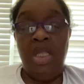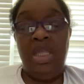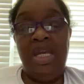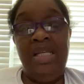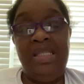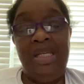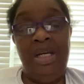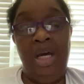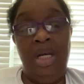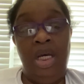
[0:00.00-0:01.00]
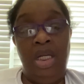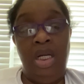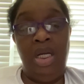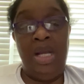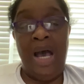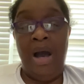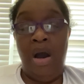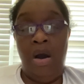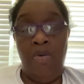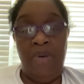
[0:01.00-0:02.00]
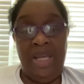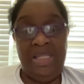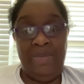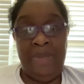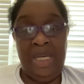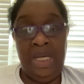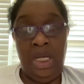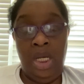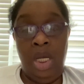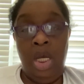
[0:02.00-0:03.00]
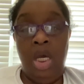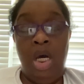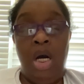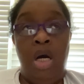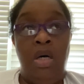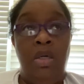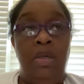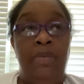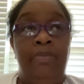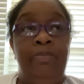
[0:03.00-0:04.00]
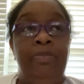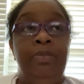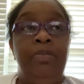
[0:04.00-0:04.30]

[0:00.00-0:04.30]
Things are going to not always be 100%